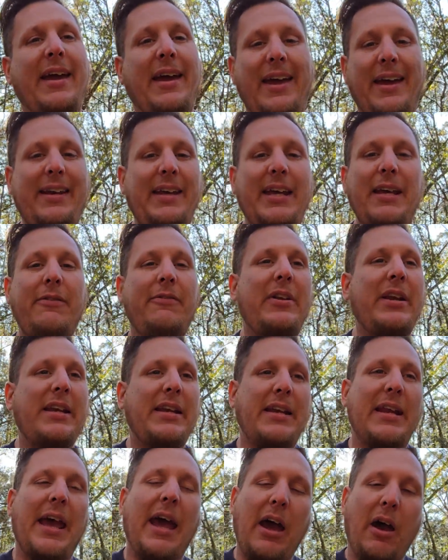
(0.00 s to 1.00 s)
And
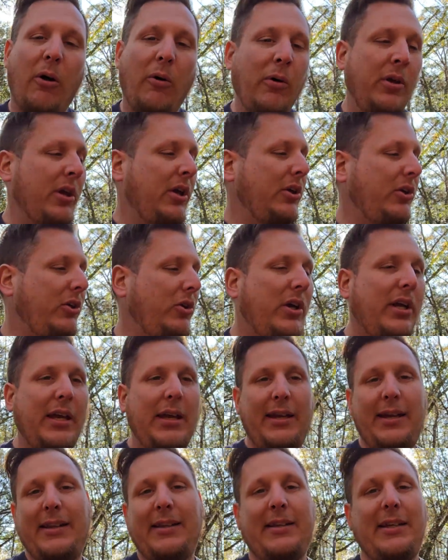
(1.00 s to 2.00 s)
even now, you can
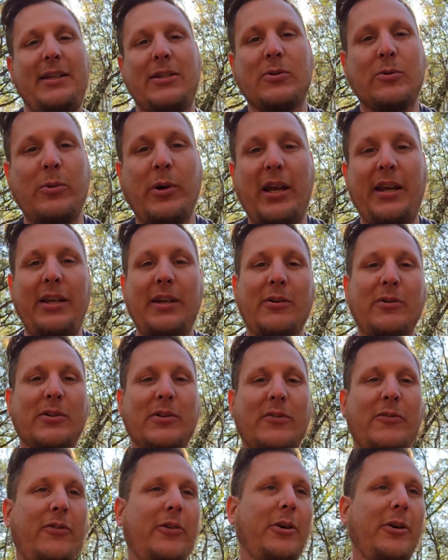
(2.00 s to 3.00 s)
get these
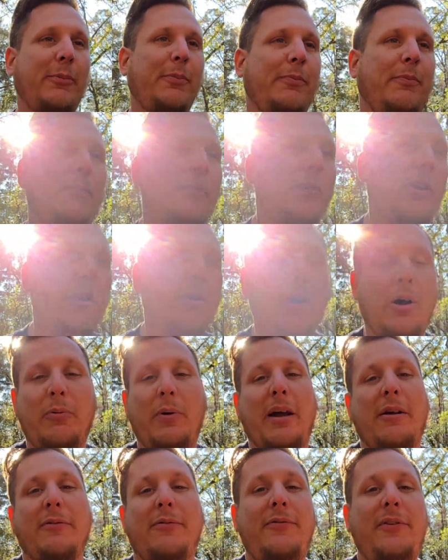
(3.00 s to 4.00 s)
radios for you know
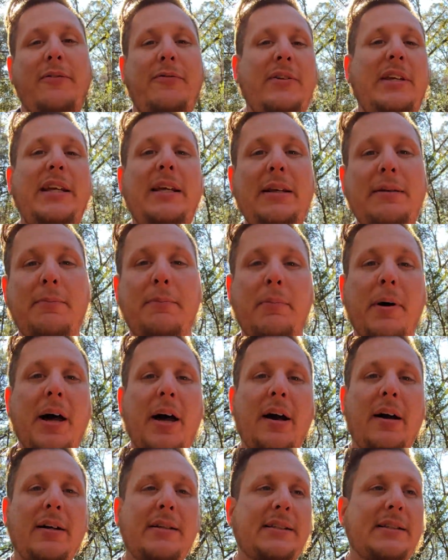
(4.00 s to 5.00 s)
around 15
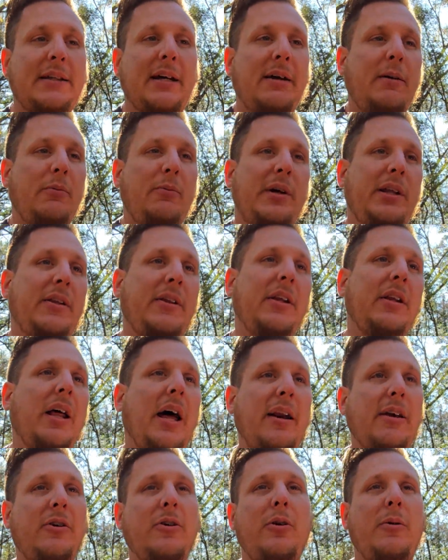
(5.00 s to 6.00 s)
bucks uh, with a
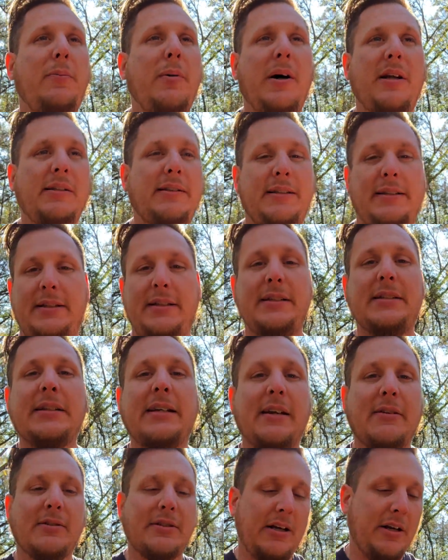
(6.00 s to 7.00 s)
lot of coupons and
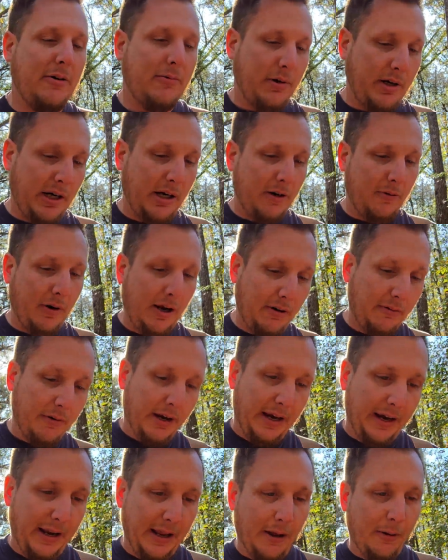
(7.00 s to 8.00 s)
discounts that are running around
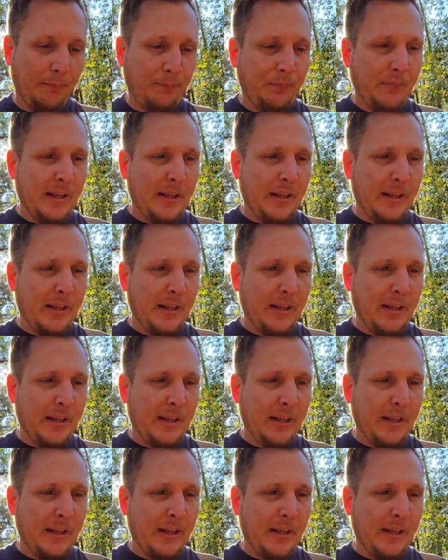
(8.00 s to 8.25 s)
right now.